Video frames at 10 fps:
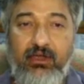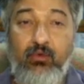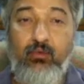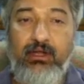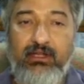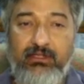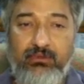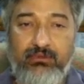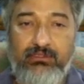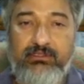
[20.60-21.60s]
What are
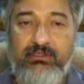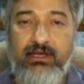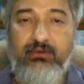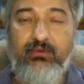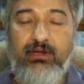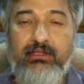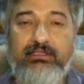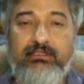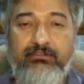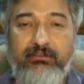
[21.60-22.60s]
those, and what are the
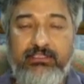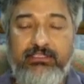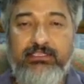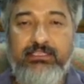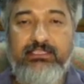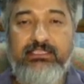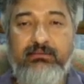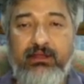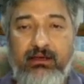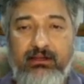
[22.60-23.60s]
differences and
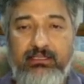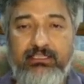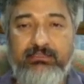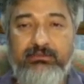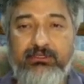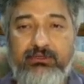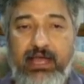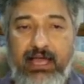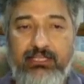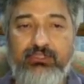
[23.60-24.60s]
similarities between
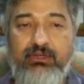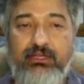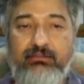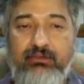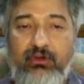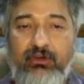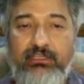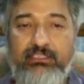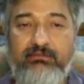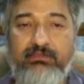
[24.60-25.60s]
actual living
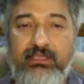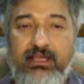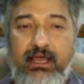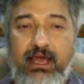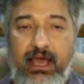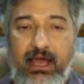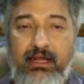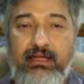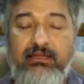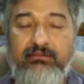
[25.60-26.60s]
organisms
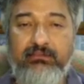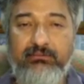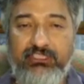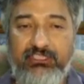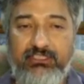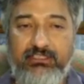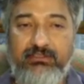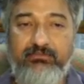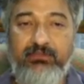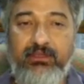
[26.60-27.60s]
and living
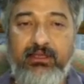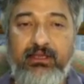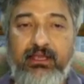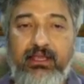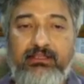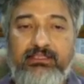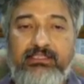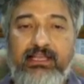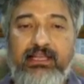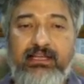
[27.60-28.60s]
machines? In the
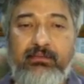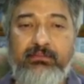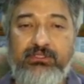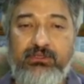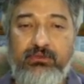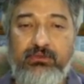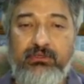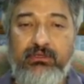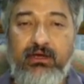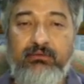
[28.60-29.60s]
second episode
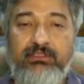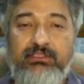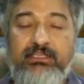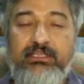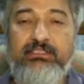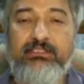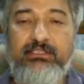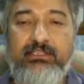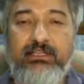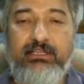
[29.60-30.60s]
of the series on
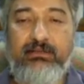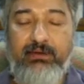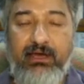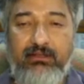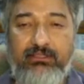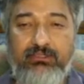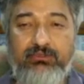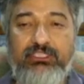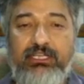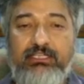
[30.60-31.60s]
synthetic biology, we
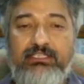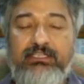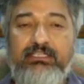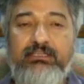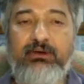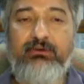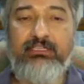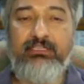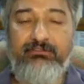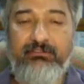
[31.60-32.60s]
shall discuss about the
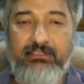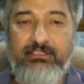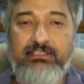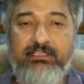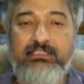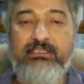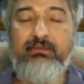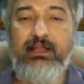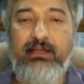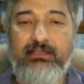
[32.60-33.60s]
differences and
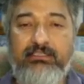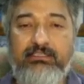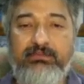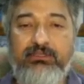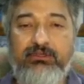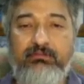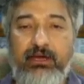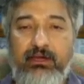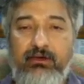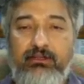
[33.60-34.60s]
similarities between
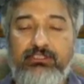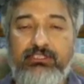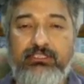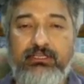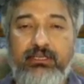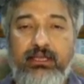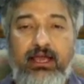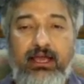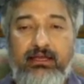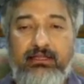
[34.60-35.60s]
biology
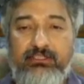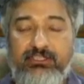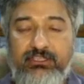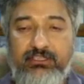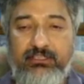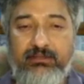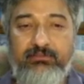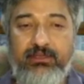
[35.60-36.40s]
and engineering.